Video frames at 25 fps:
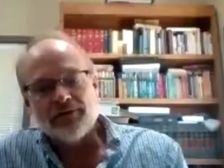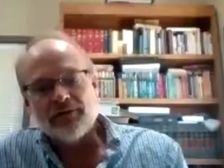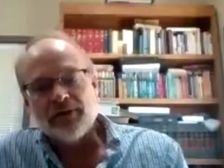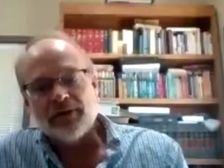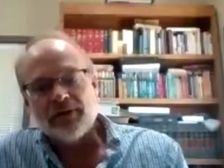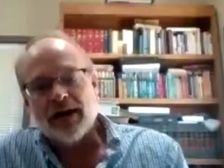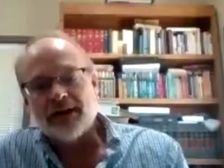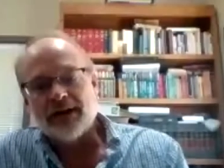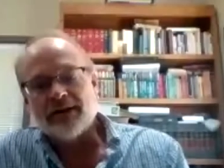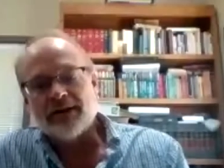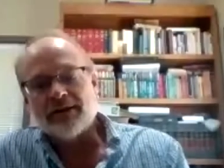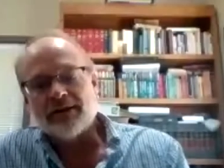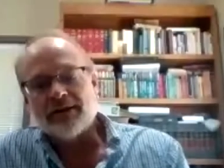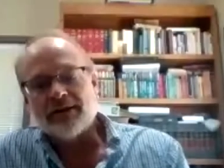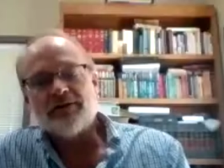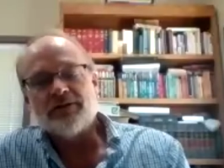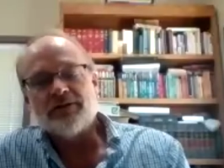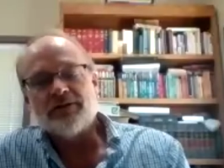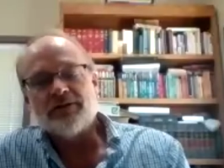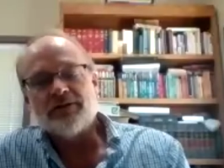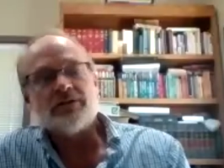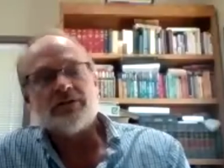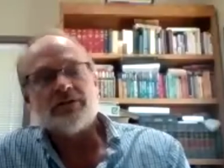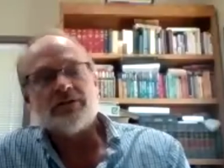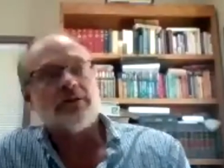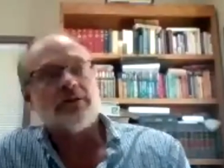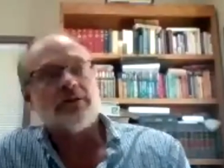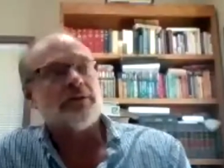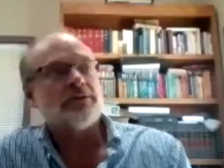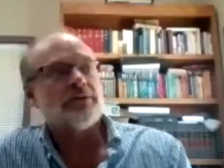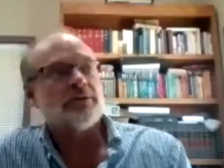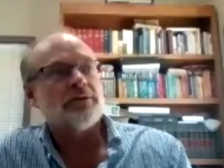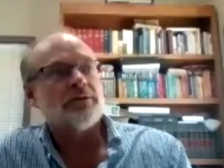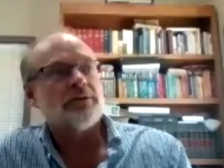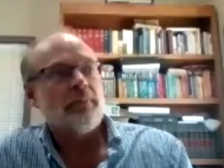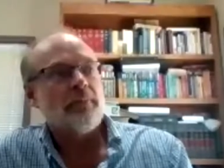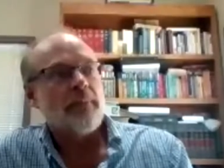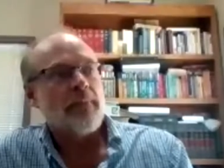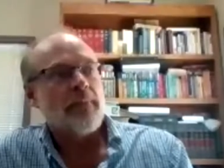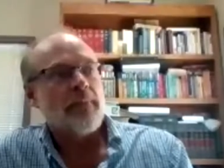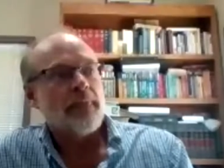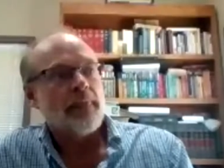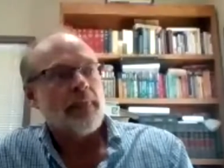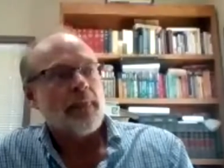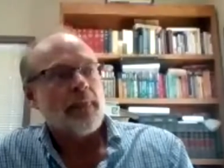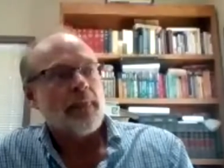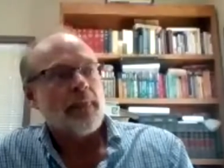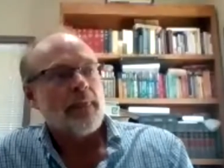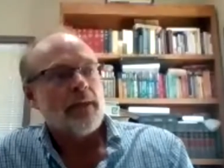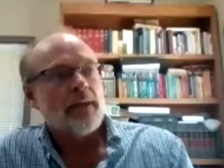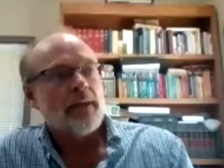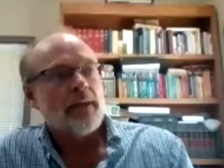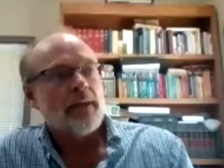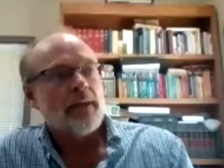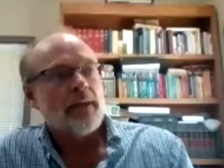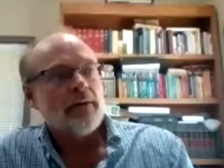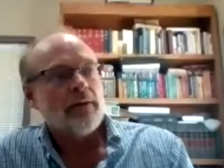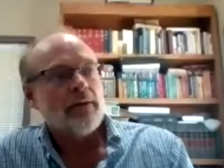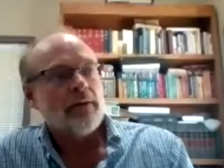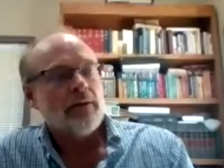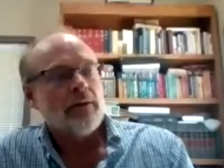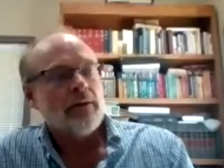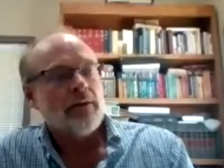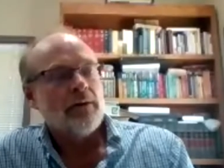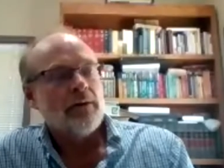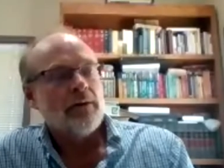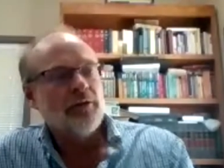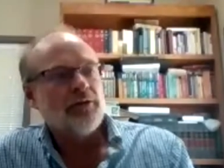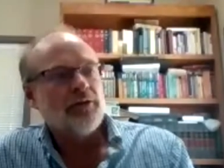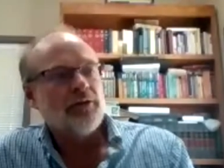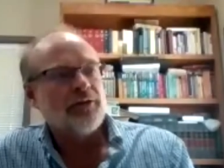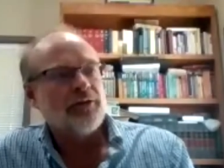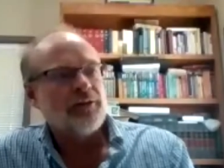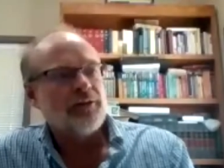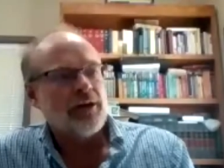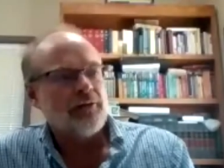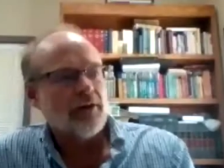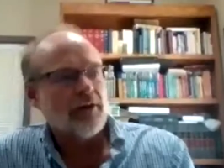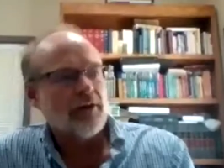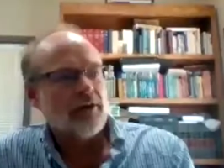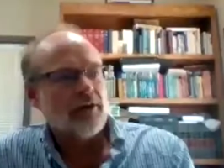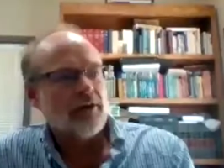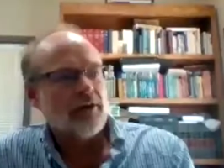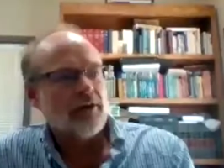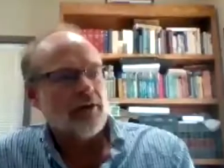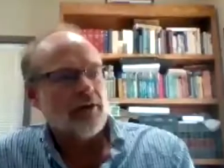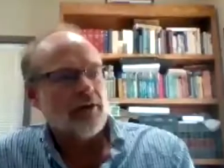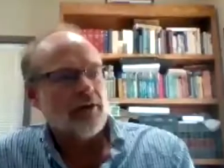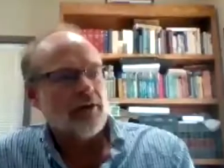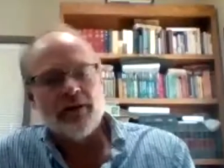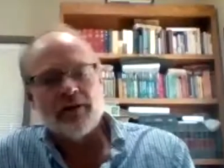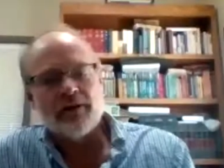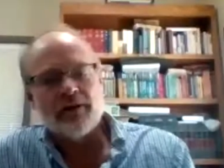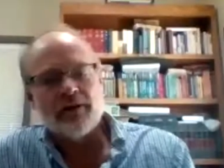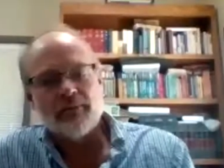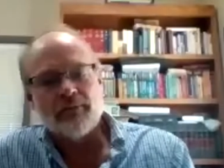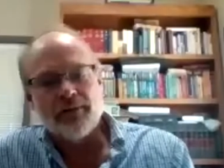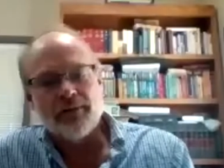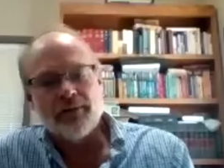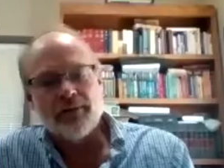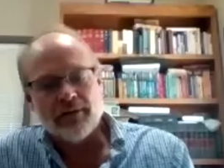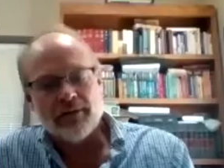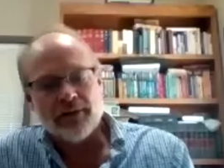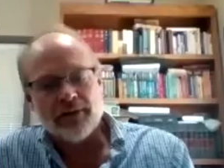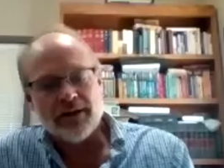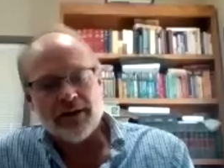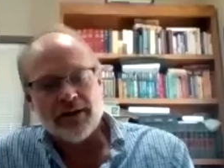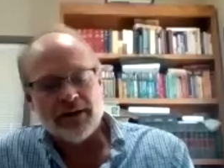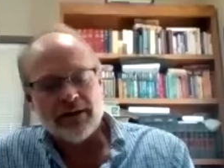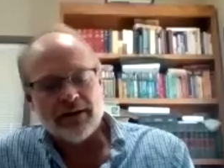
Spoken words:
United Church, who several years ago sold their